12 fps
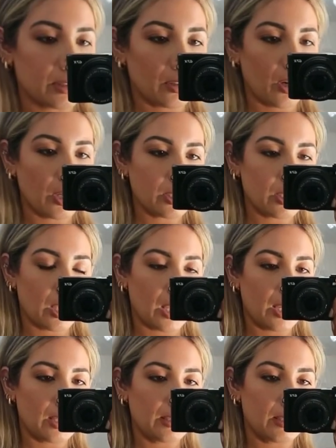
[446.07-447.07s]

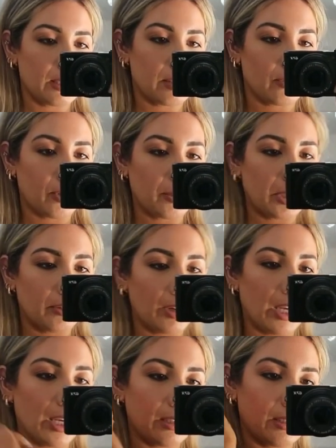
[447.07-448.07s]
Cartier, this is from
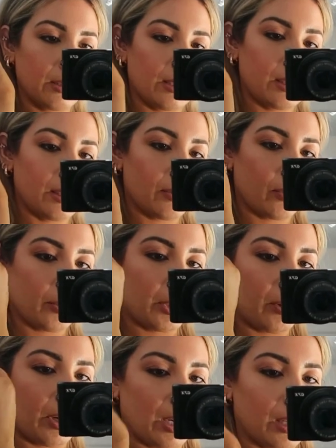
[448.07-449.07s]
Iran, and this is from
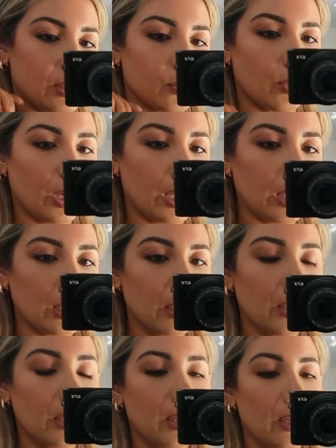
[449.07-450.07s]
Iran as well.
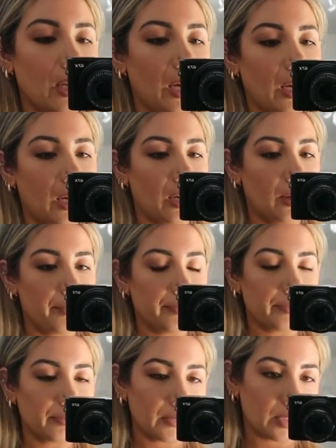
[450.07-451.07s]
Um,
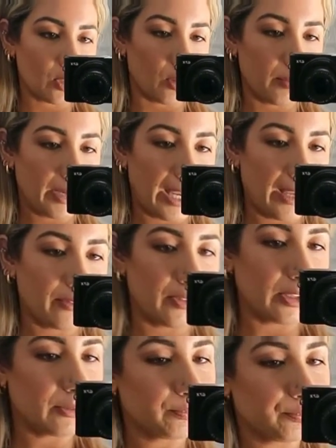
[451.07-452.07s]
so my outfit.